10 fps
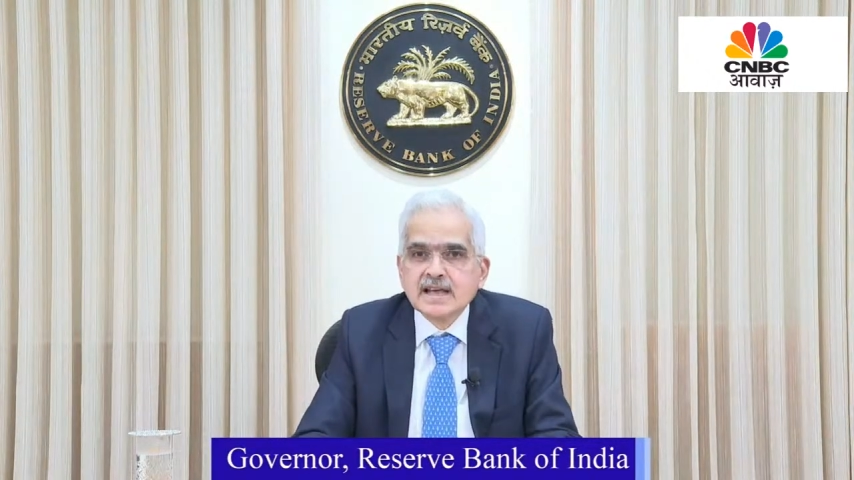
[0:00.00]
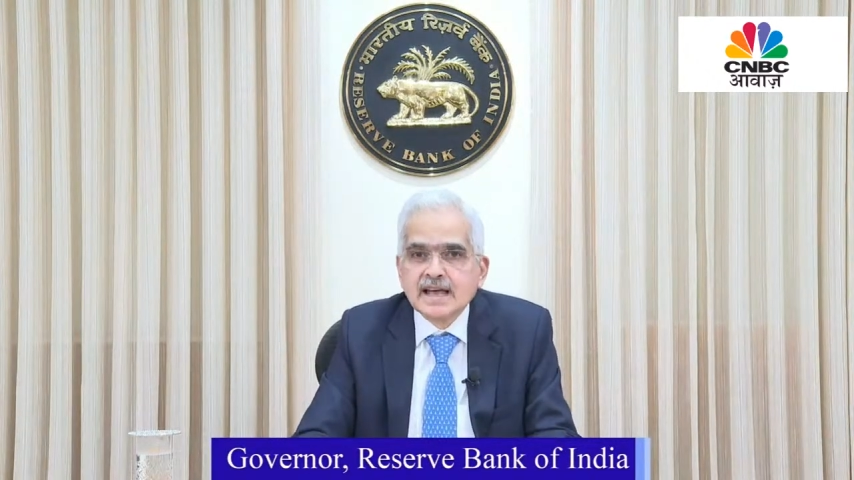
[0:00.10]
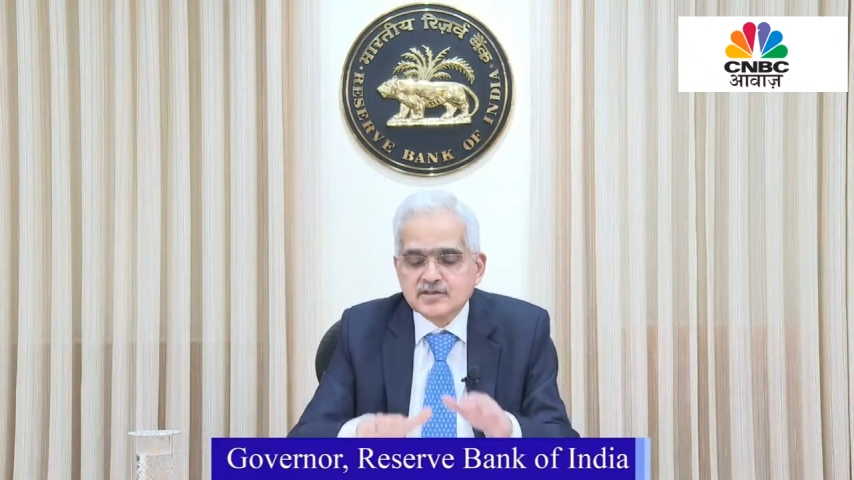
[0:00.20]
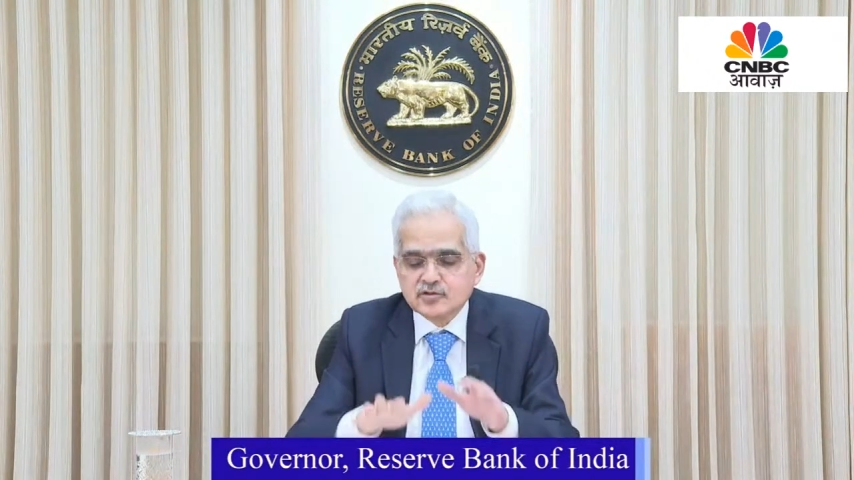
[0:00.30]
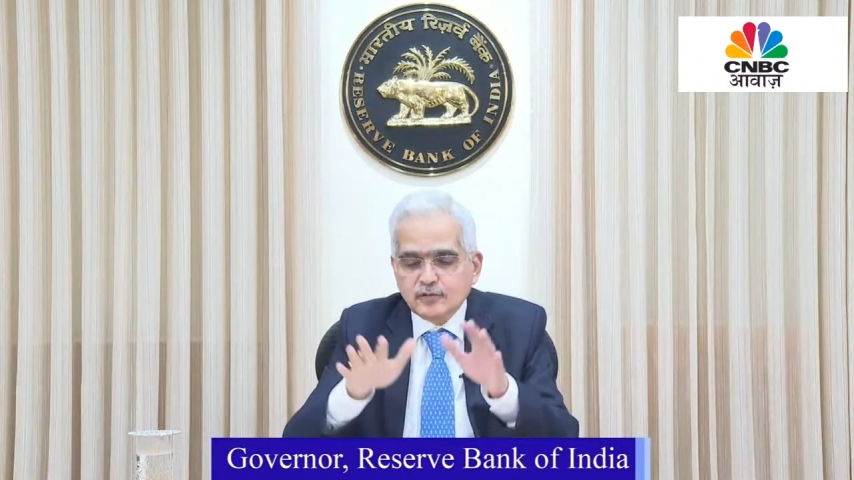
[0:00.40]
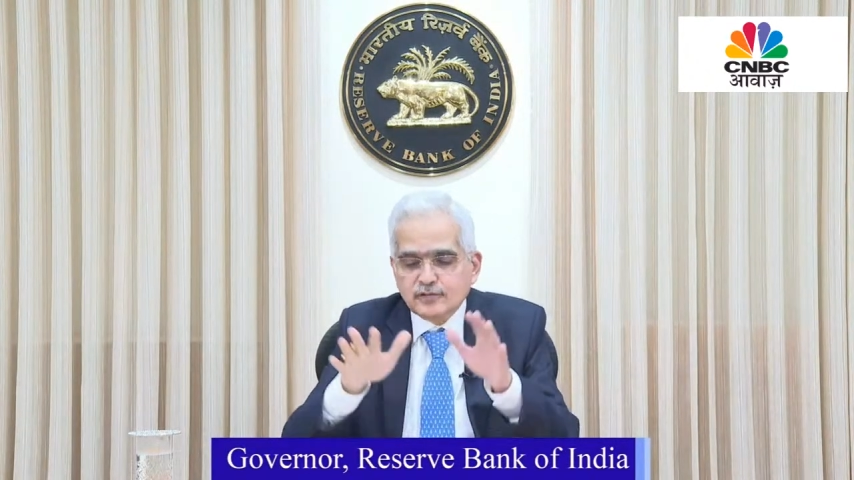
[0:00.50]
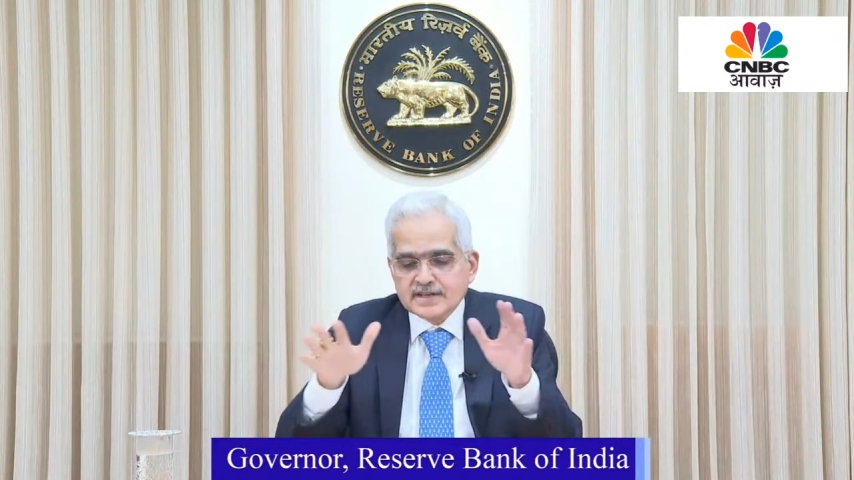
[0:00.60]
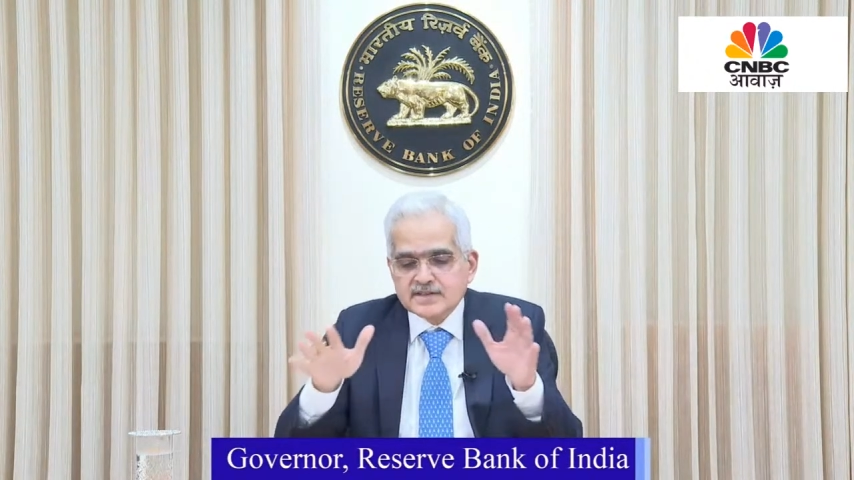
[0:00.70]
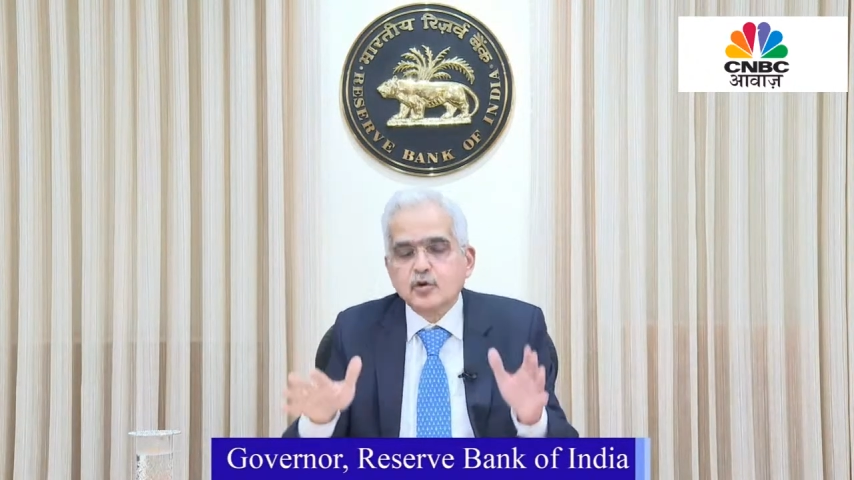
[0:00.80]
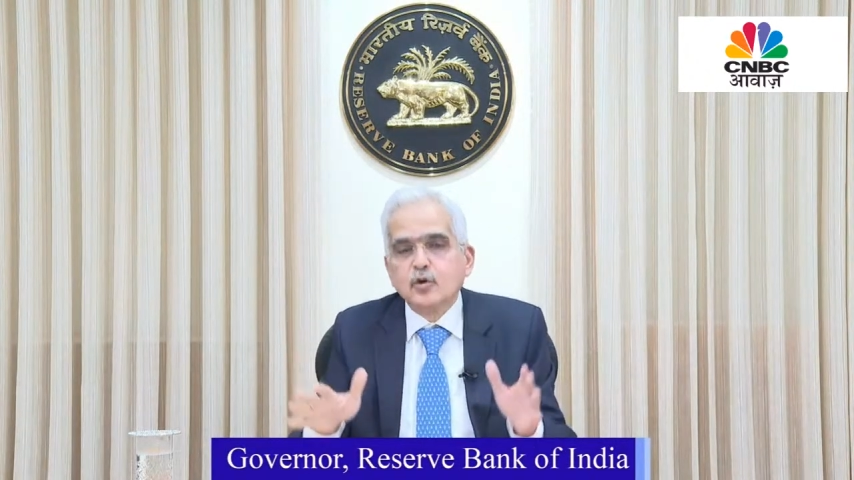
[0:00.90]
and so far
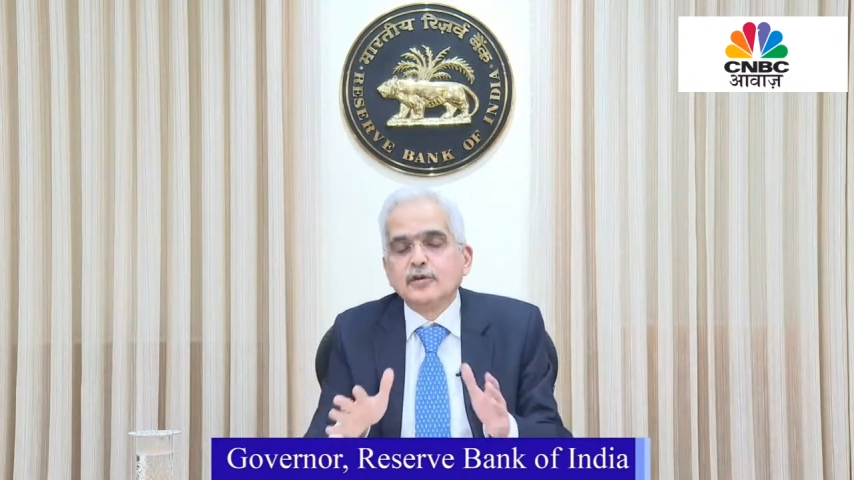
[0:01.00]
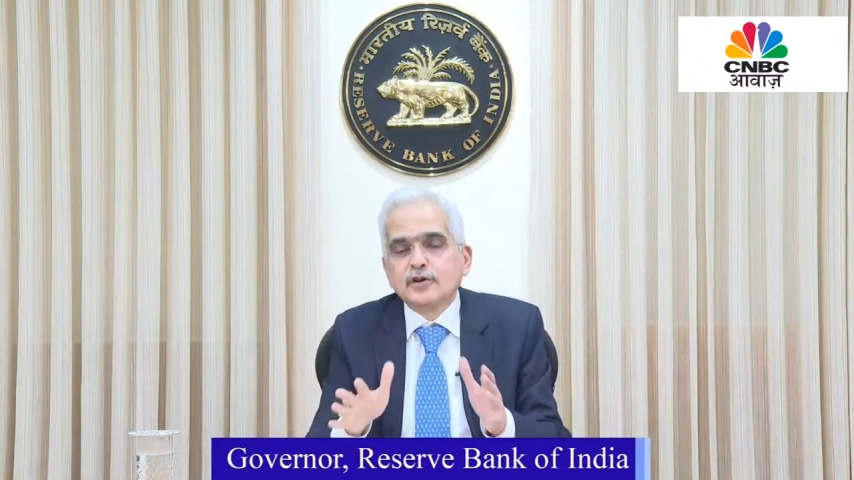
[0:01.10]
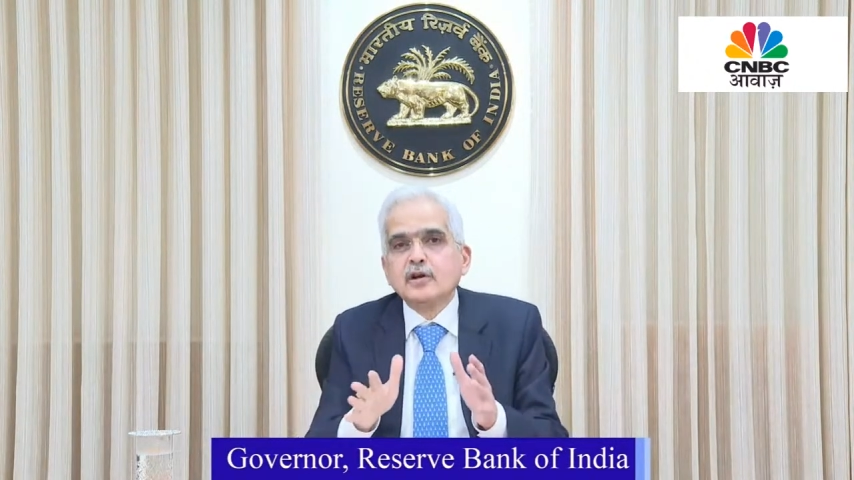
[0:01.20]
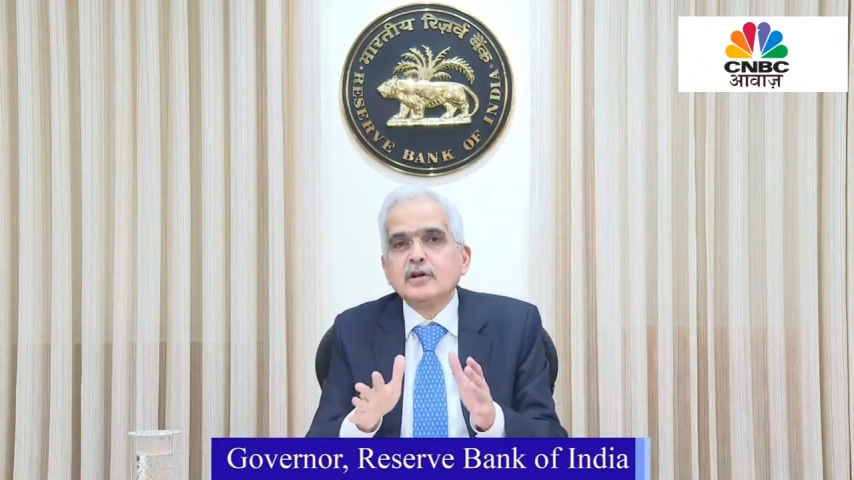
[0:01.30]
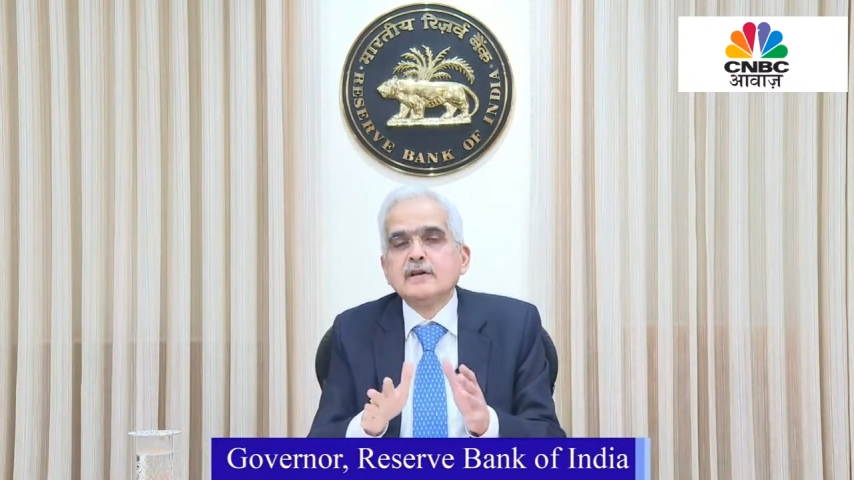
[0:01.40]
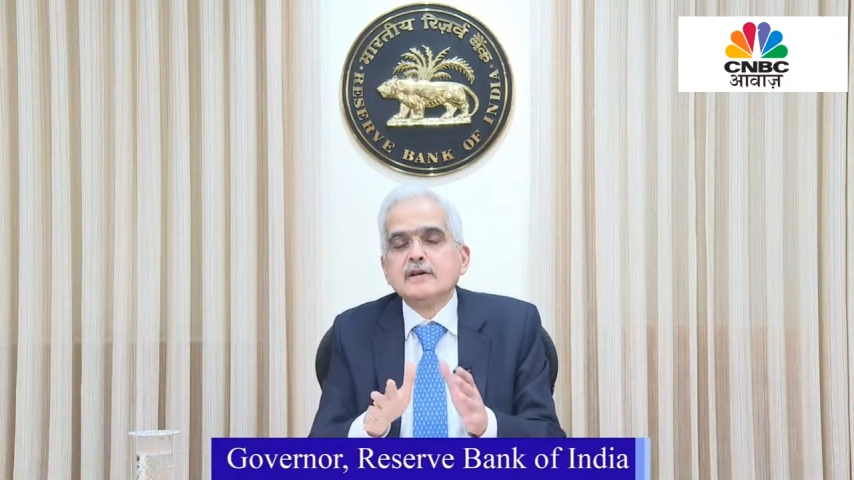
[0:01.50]
as the overall